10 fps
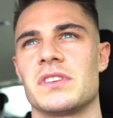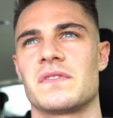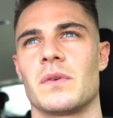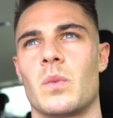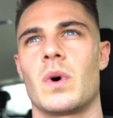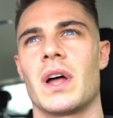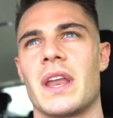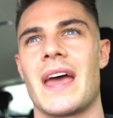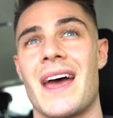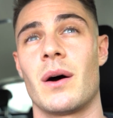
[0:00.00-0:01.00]
is for
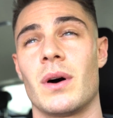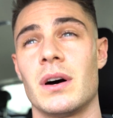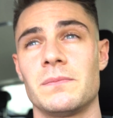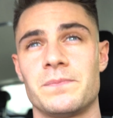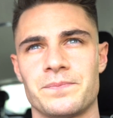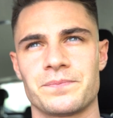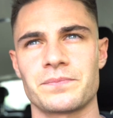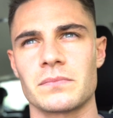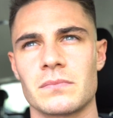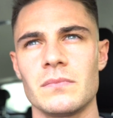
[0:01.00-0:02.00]
1 hour.
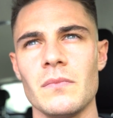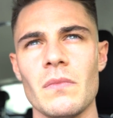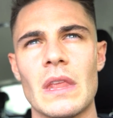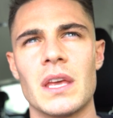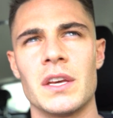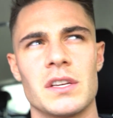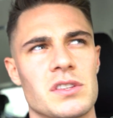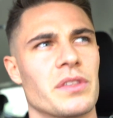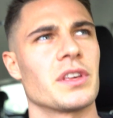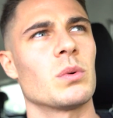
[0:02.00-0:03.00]

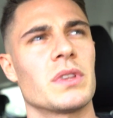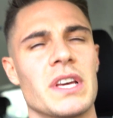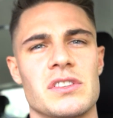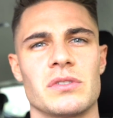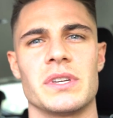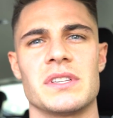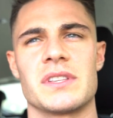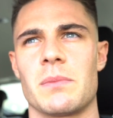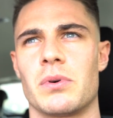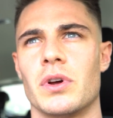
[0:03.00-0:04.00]
So I think what they do is
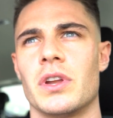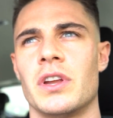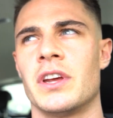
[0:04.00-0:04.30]
they put